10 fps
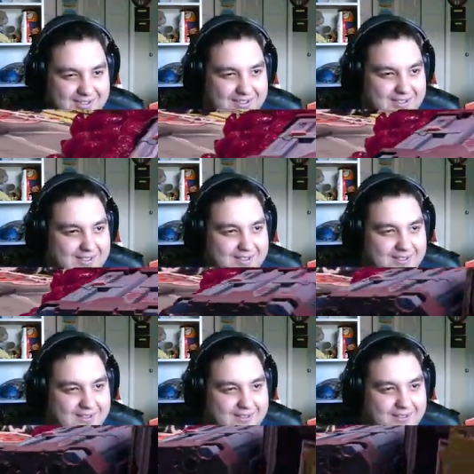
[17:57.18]

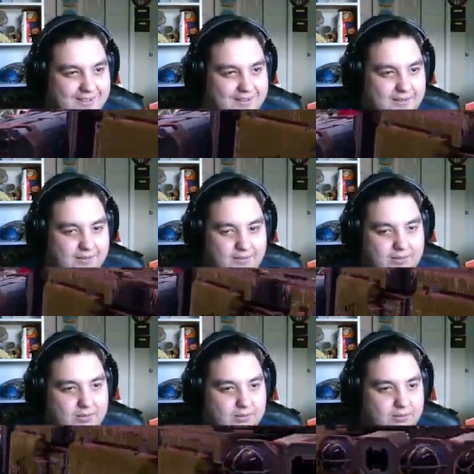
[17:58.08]

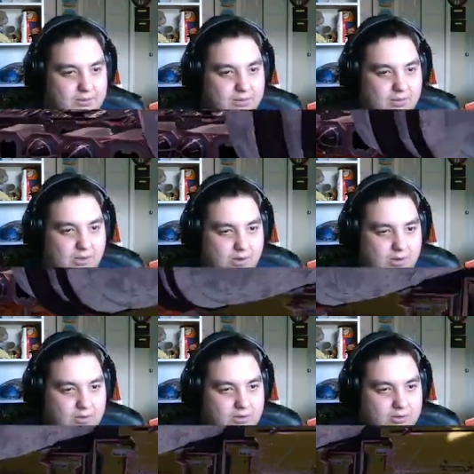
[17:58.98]
(silence)